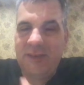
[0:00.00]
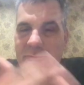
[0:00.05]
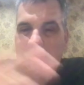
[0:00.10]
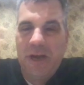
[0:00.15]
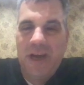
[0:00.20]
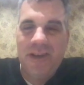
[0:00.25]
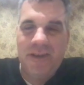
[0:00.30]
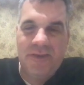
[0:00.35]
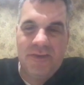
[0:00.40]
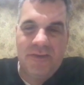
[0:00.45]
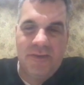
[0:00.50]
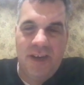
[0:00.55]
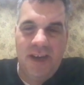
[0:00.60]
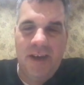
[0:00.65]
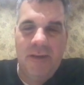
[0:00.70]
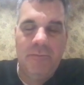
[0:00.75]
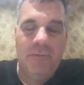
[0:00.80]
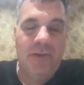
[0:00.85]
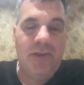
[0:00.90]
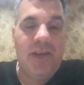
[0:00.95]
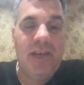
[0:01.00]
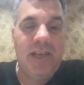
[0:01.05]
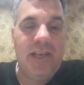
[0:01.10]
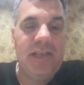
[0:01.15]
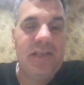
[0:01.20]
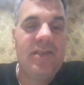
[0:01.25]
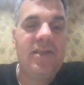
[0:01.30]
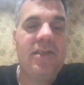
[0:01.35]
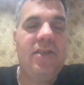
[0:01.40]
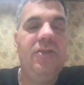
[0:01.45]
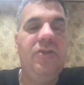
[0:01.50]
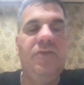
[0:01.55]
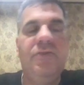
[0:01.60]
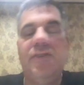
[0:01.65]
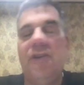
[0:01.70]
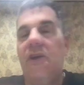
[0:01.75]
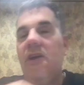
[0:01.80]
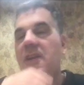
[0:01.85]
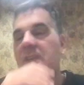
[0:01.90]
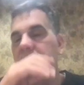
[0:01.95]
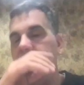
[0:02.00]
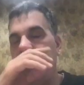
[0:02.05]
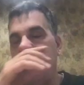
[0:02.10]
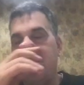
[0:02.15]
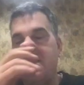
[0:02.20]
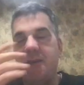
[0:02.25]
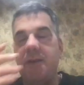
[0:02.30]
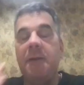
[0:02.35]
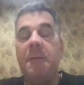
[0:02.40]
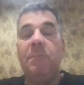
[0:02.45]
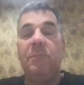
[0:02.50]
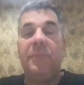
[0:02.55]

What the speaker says: Debaters will get into those arguments.